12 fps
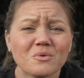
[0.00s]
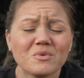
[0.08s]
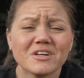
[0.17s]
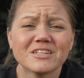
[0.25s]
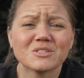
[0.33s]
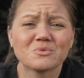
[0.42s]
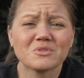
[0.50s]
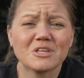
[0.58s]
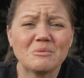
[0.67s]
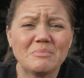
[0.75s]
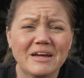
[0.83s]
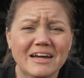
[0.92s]
was
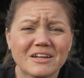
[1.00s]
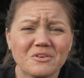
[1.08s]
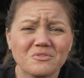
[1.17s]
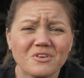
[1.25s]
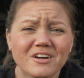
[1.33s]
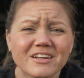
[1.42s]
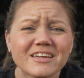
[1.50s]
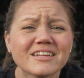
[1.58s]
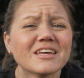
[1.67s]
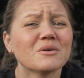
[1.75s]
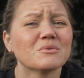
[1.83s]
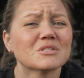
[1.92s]
really bad and rotted,
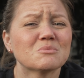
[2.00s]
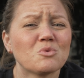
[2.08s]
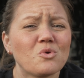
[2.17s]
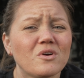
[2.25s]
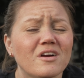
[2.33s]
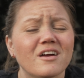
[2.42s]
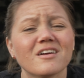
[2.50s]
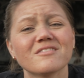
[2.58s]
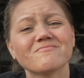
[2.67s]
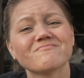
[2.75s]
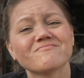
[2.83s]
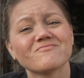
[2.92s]
it was more
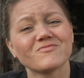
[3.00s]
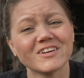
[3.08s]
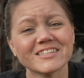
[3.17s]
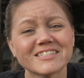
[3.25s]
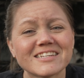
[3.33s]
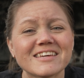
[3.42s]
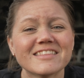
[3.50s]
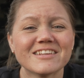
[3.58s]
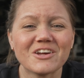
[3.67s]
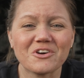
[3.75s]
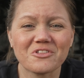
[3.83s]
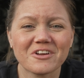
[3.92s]
rusty than
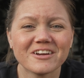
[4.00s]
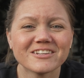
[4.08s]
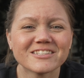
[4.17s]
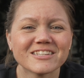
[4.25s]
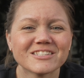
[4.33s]
others,